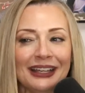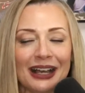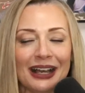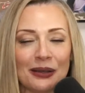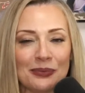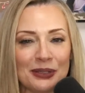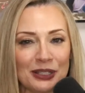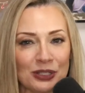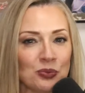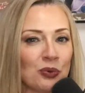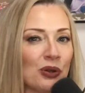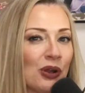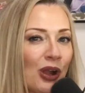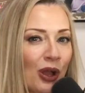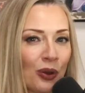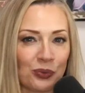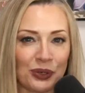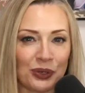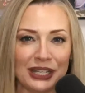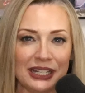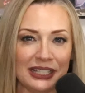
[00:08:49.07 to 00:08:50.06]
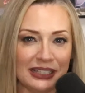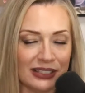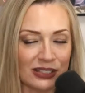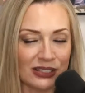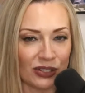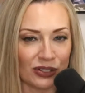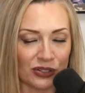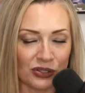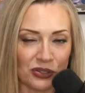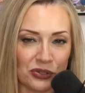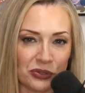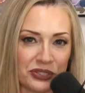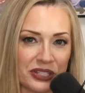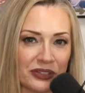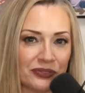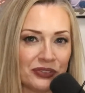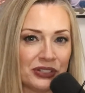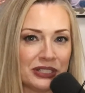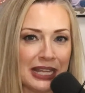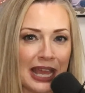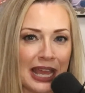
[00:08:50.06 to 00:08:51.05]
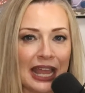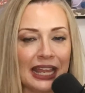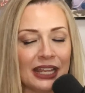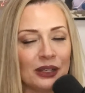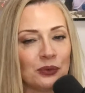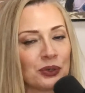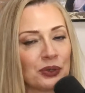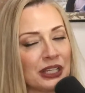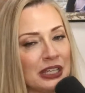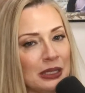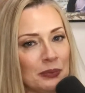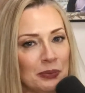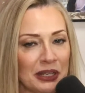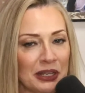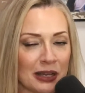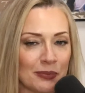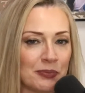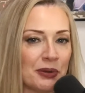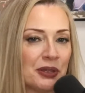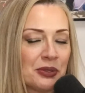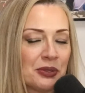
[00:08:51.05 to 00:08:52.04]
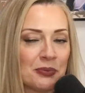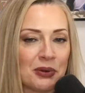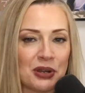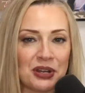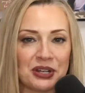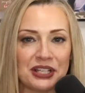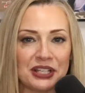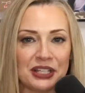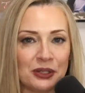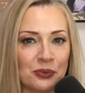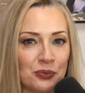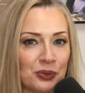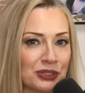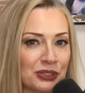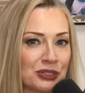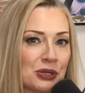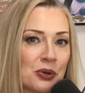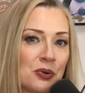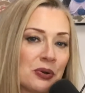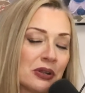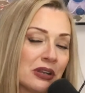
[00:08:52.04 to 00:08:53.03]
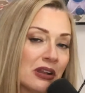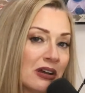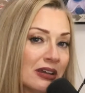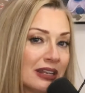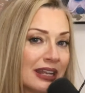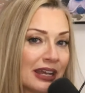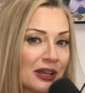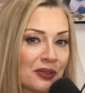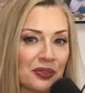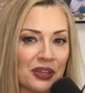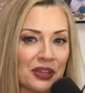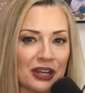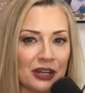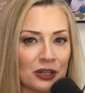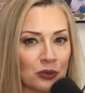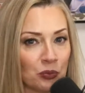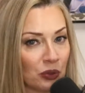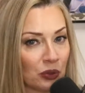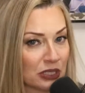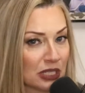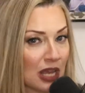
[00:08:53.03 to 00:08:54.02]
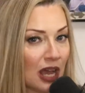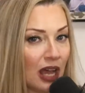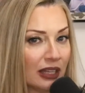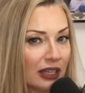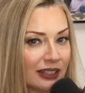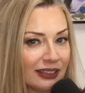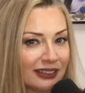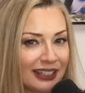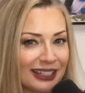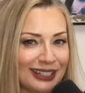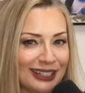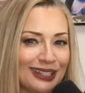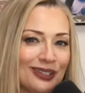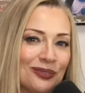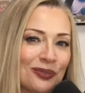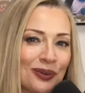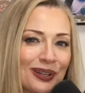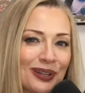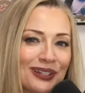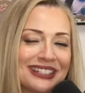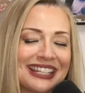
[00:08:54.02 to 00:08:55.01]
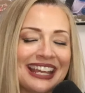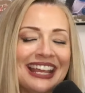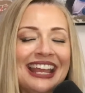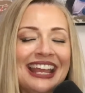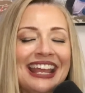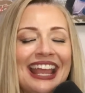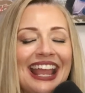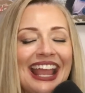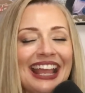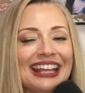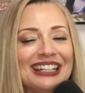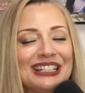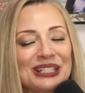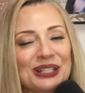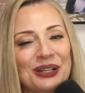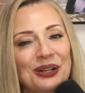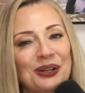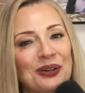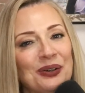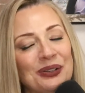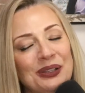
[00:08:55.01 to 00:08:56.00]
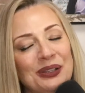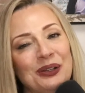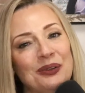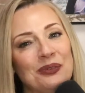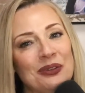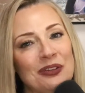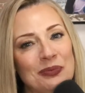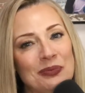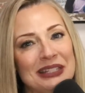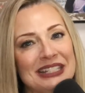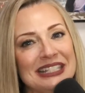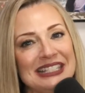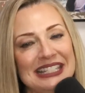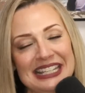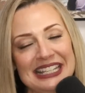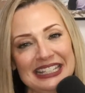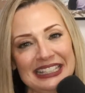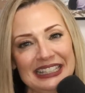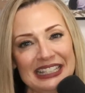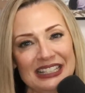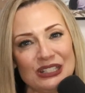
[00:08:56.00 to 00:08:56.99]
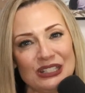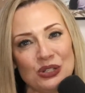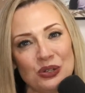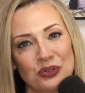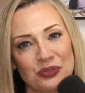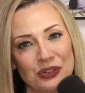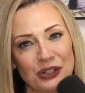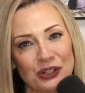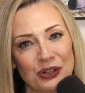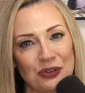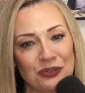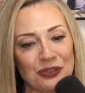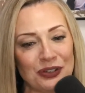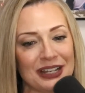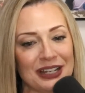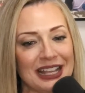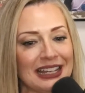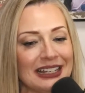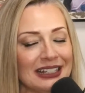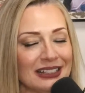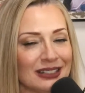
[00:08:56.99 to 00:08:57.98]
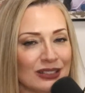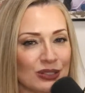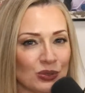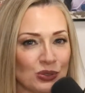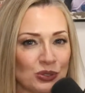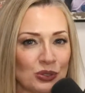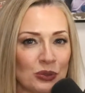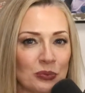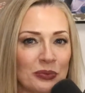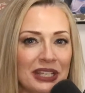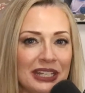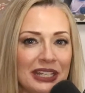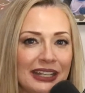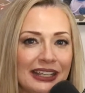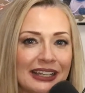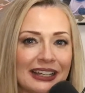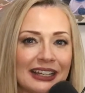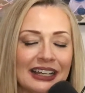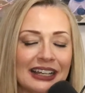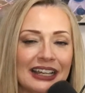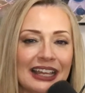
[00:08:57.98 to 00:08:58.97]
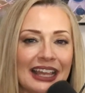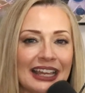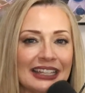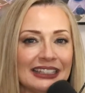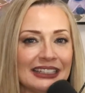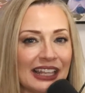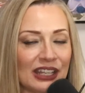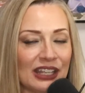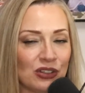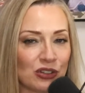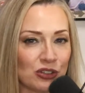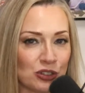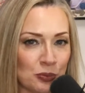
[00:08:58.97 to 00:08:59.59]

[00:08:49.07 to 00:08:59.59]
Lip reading: because we're all reading these articles every day and we're keeping up on the market and what's going on out there and what's hot in the lending world. And so, we've been seeing this over and over again on social media and lenders